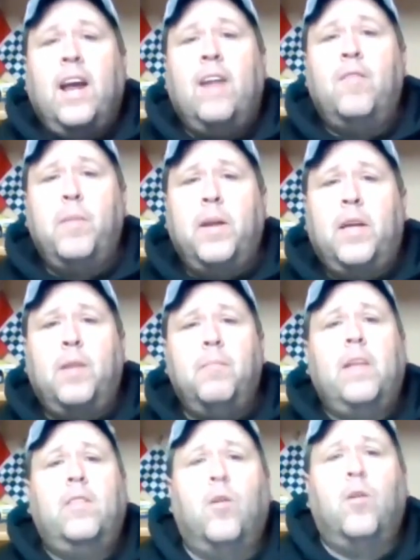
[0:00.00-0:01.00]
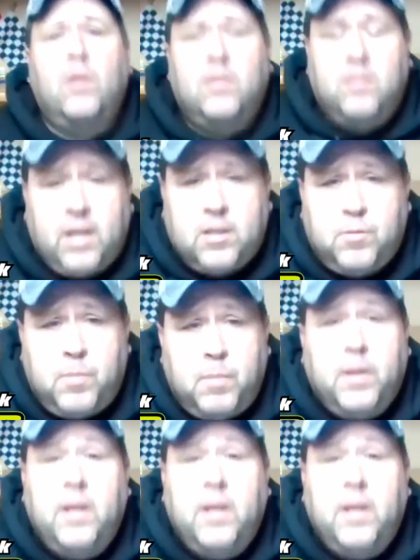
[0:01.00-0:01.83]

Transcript: Everybody can make their own assessment,